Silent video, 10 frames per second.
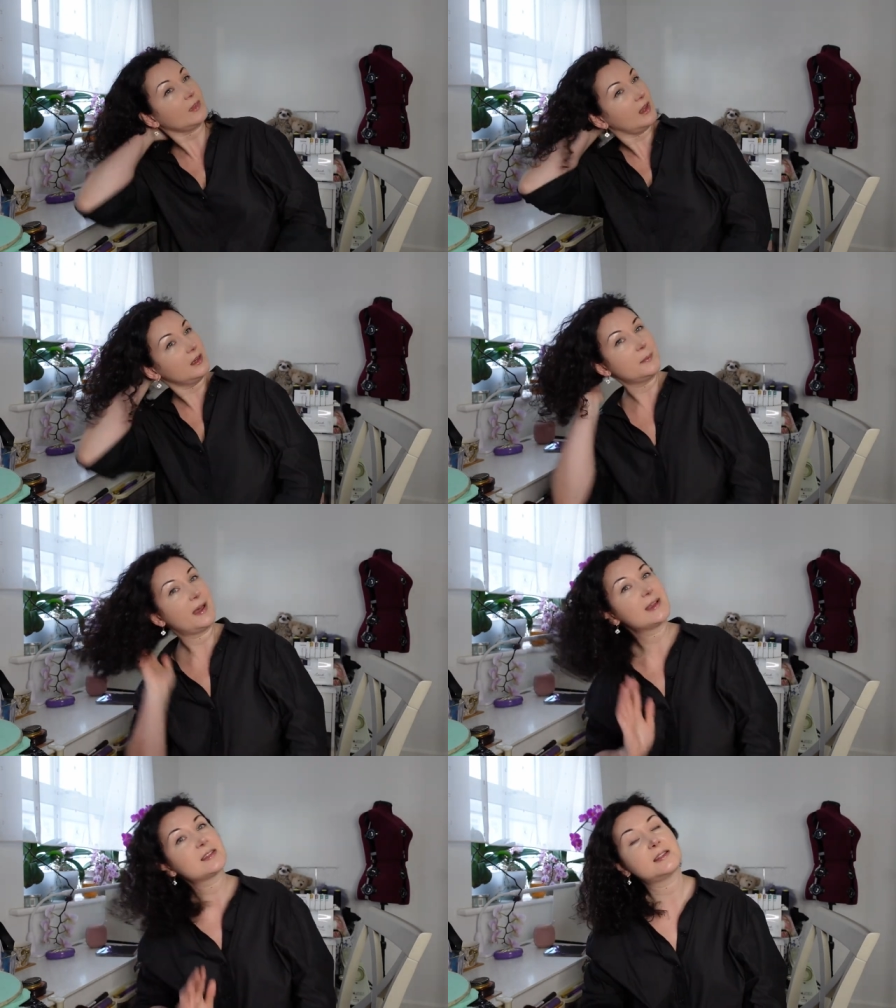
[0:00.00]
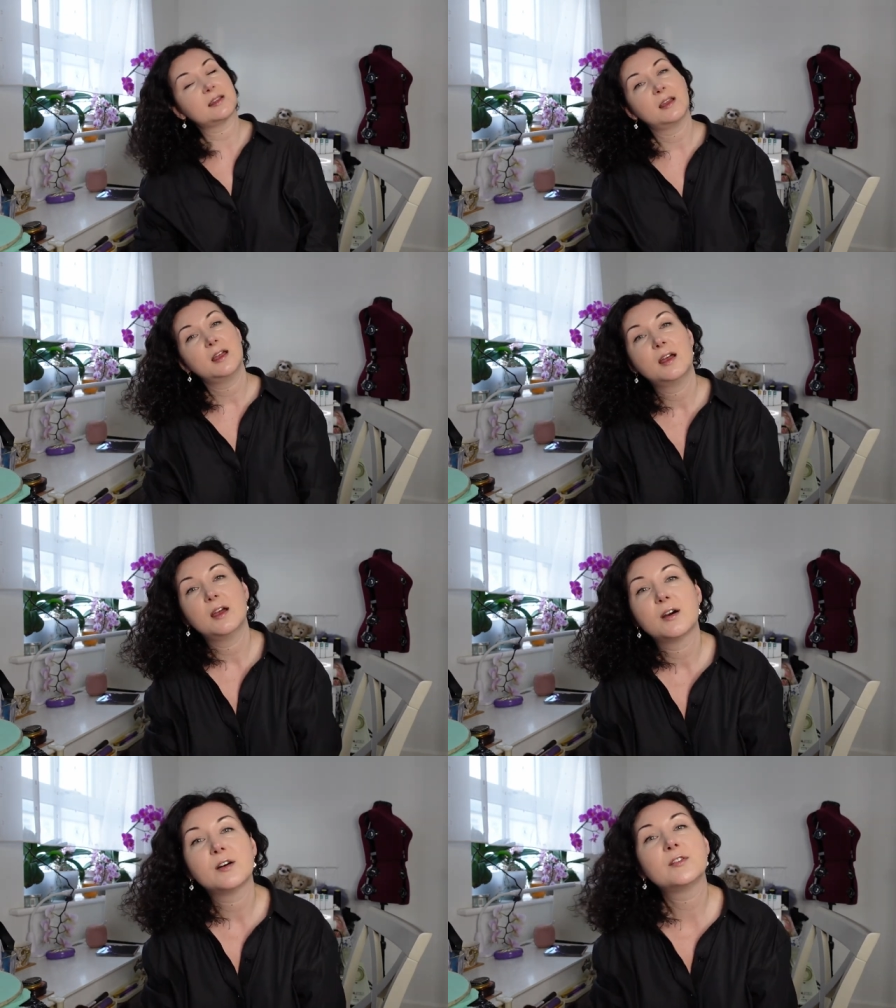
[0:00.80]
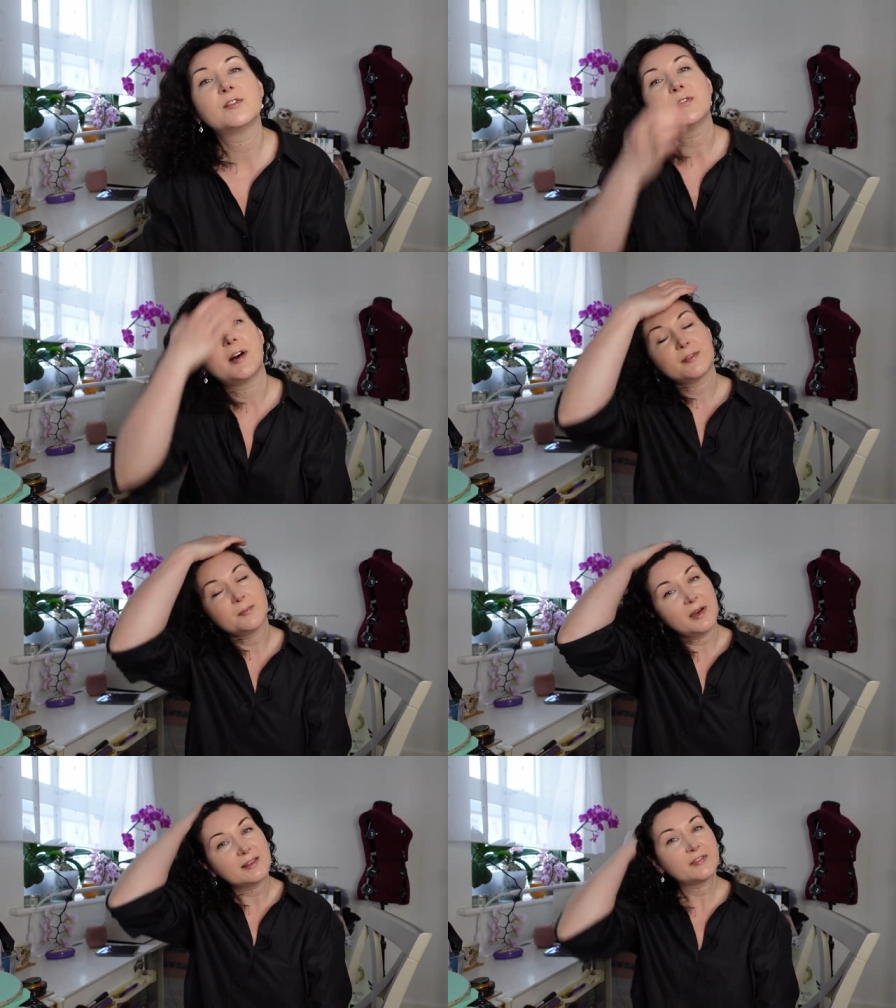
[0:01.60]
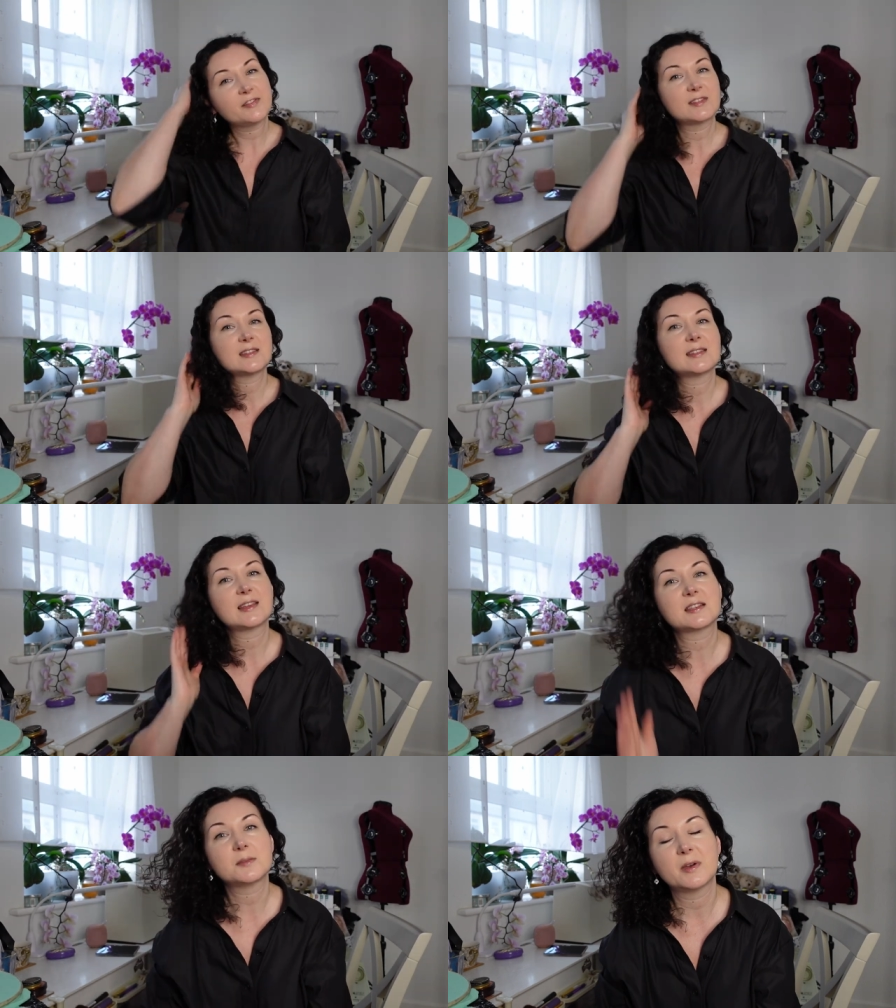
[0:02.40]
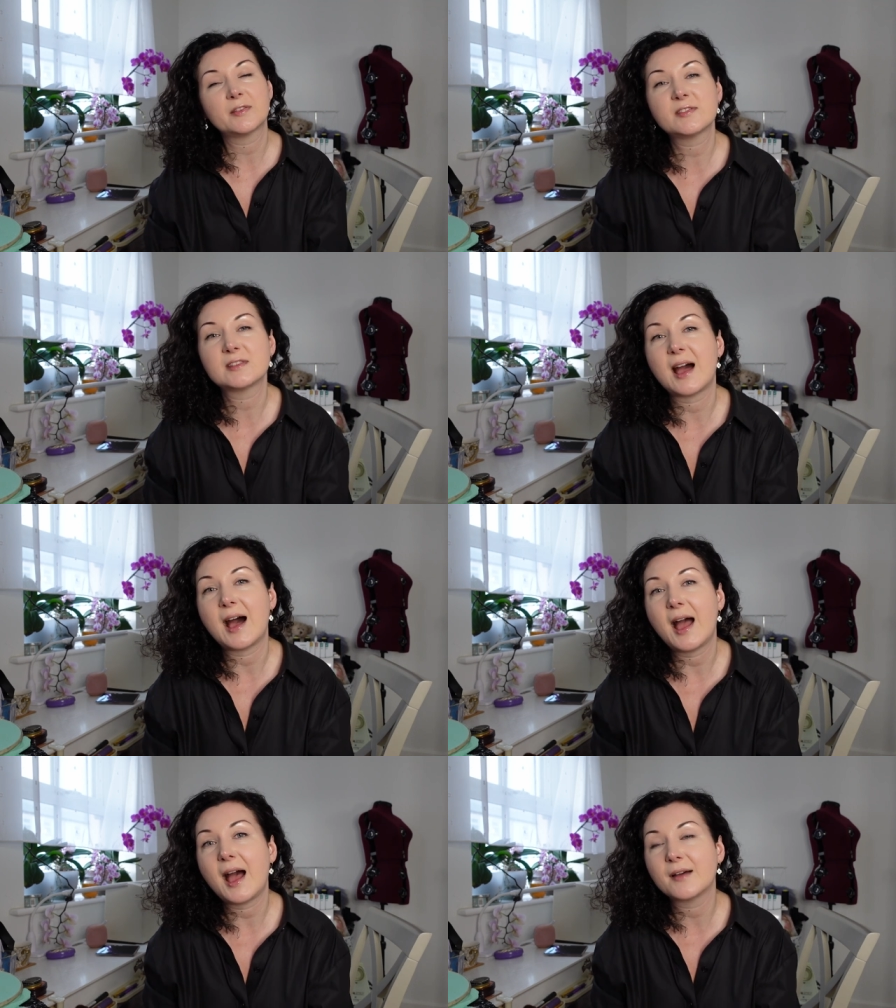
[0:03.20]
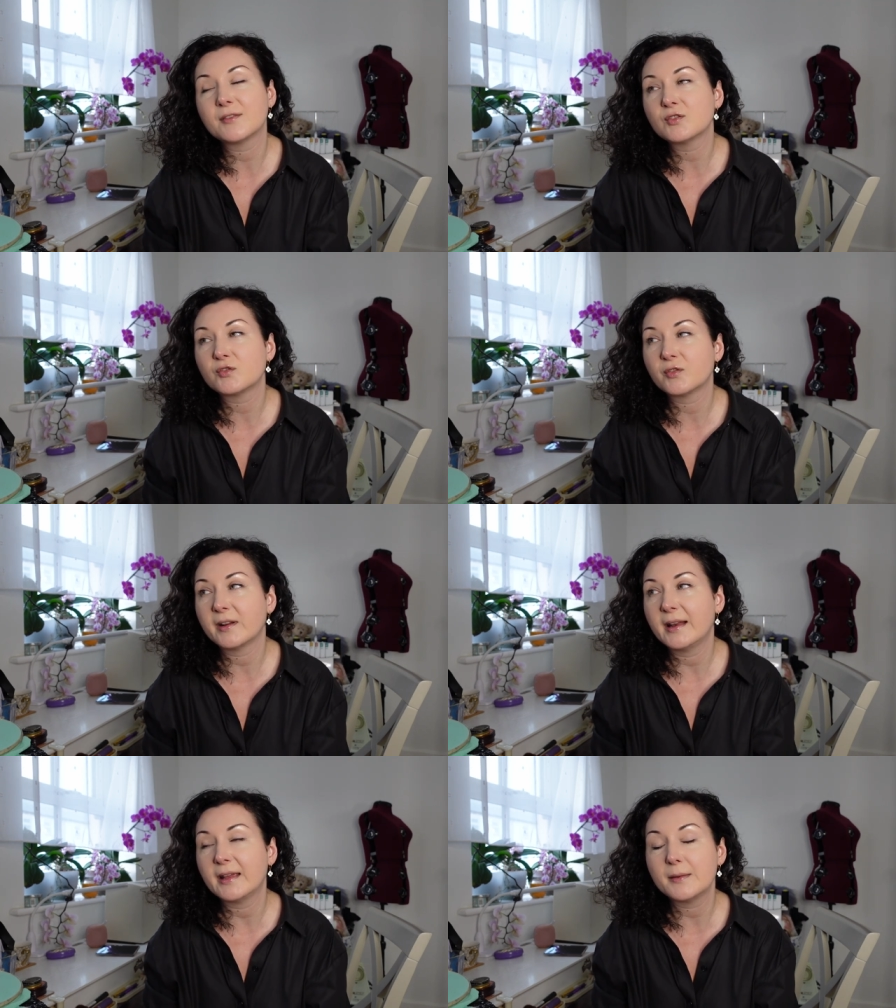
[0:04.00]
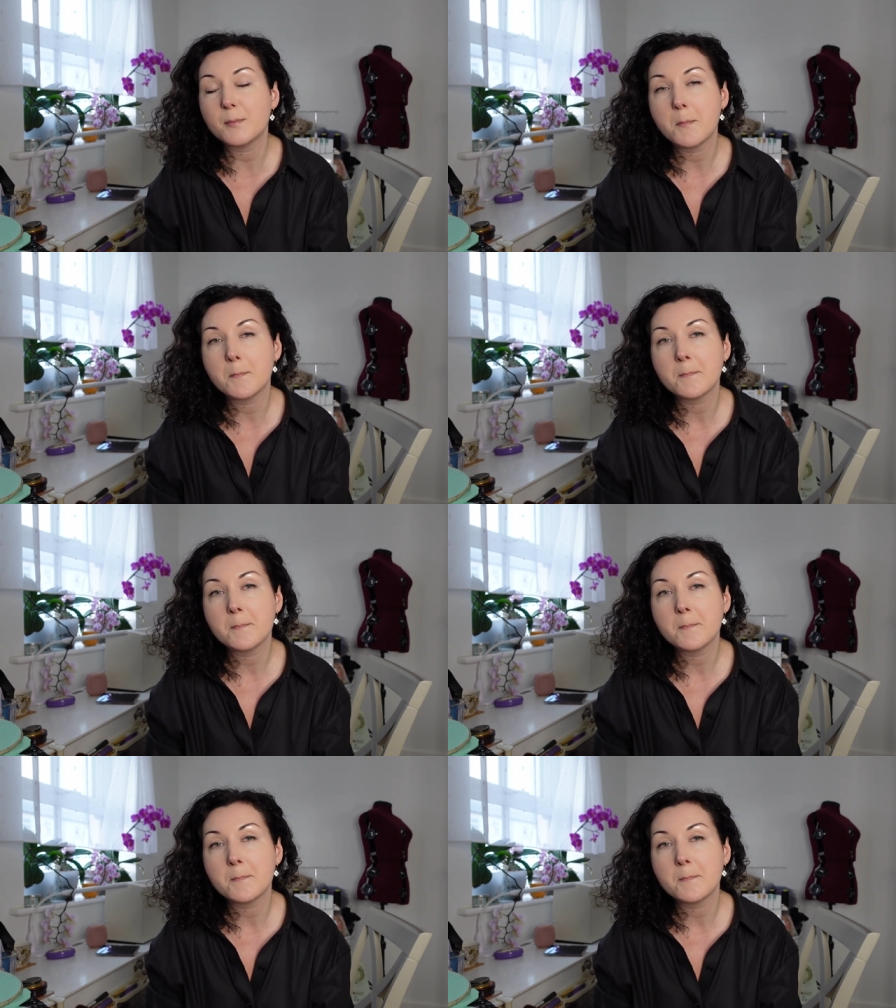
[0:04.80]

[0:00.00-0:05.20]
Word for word: in the past five months, six months that I haven't really